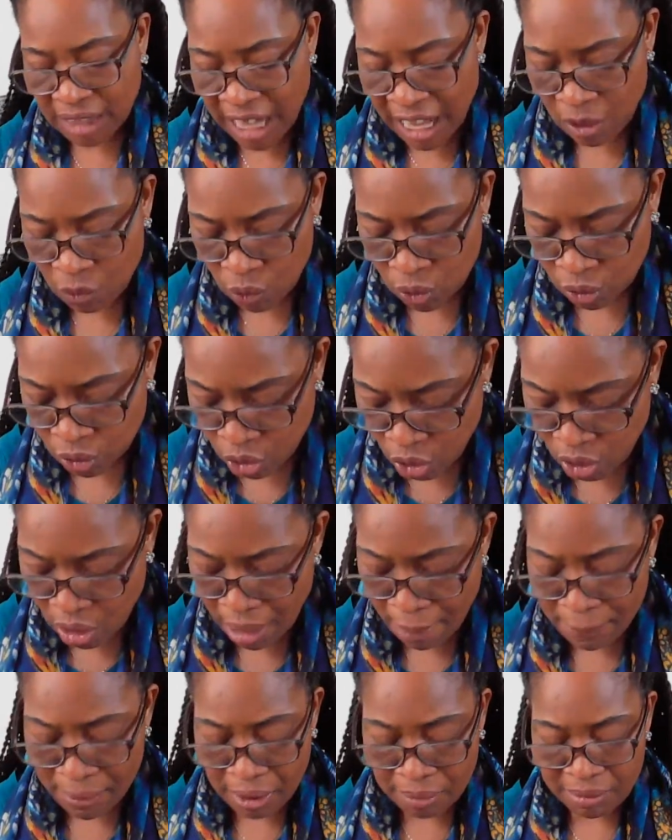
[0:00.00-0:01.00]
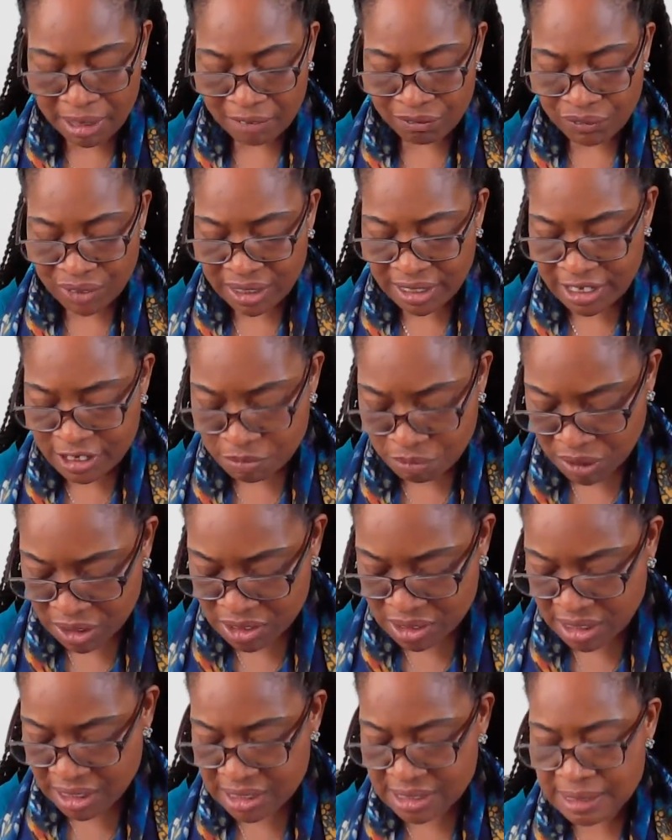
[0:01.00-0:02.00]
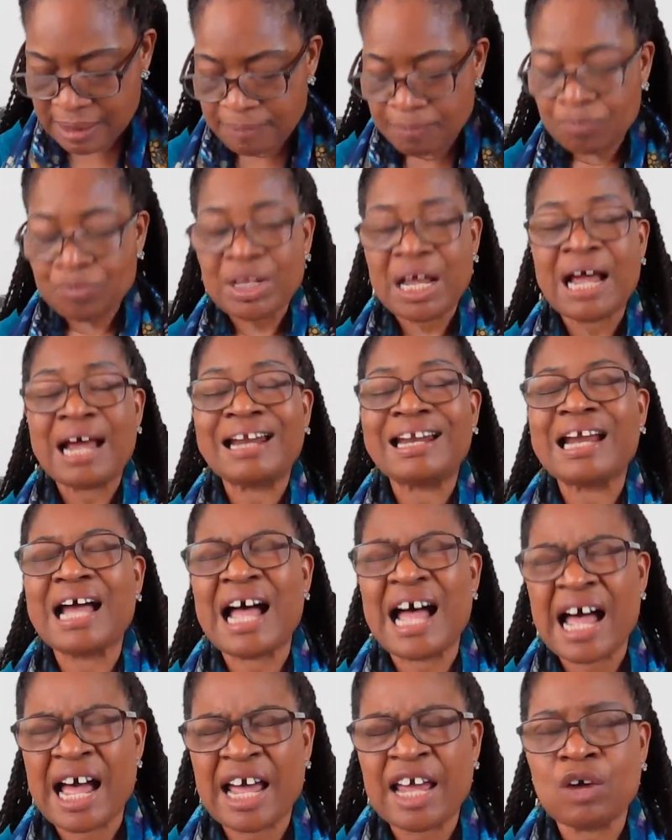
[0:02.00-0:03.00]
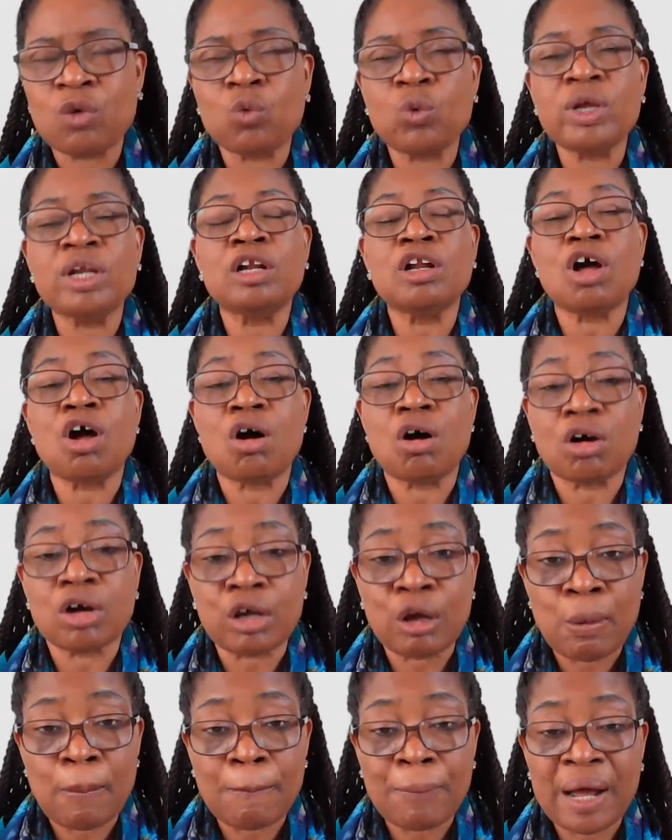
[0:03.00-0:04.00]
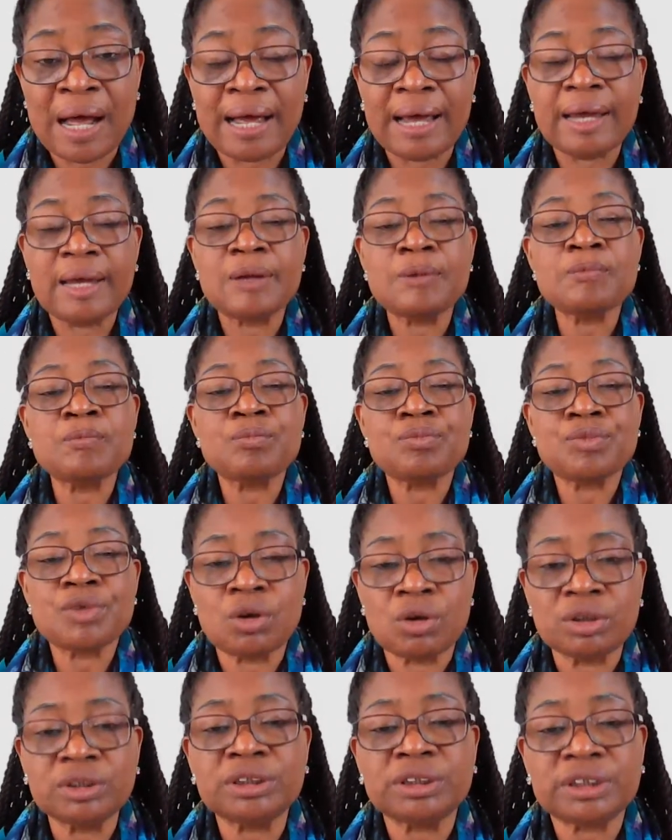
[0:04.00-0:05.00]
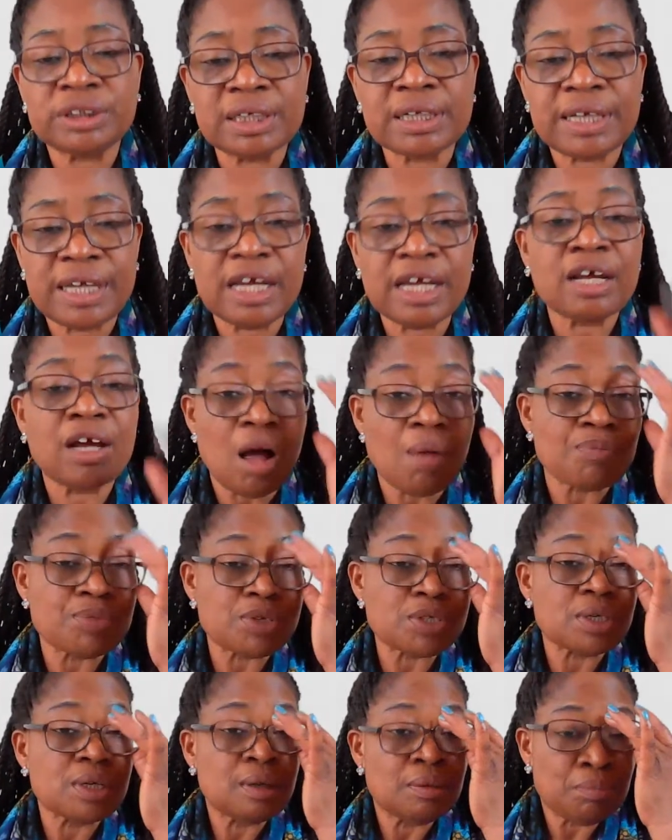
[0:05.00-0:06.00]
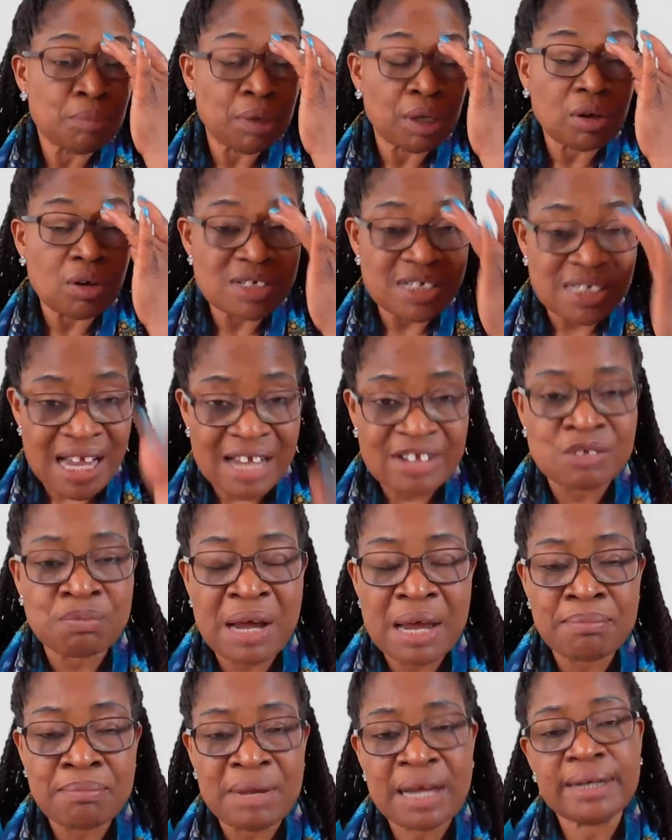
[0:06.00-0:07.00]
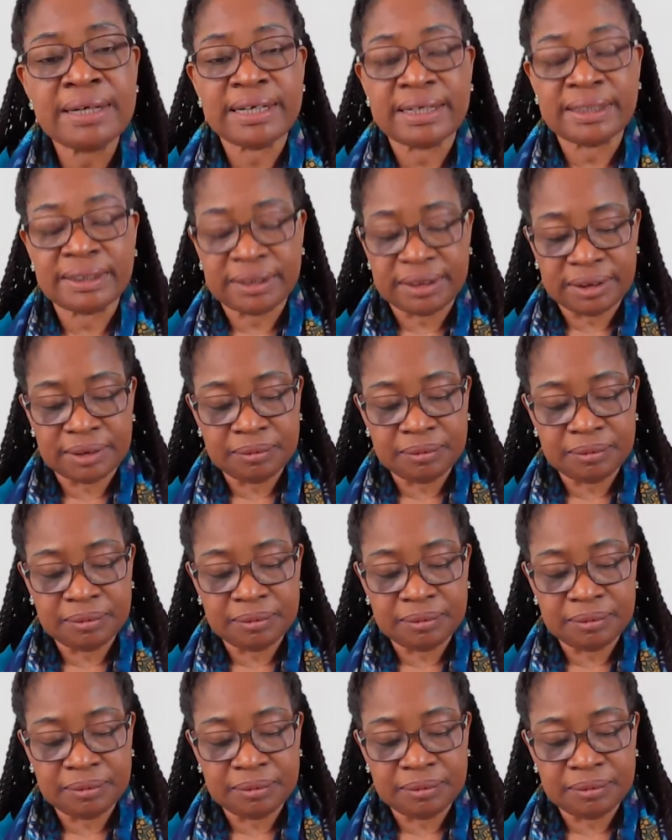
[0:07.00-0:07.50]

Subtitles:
I will go about my father's business and I will occupy until he comes, because that's my mandate.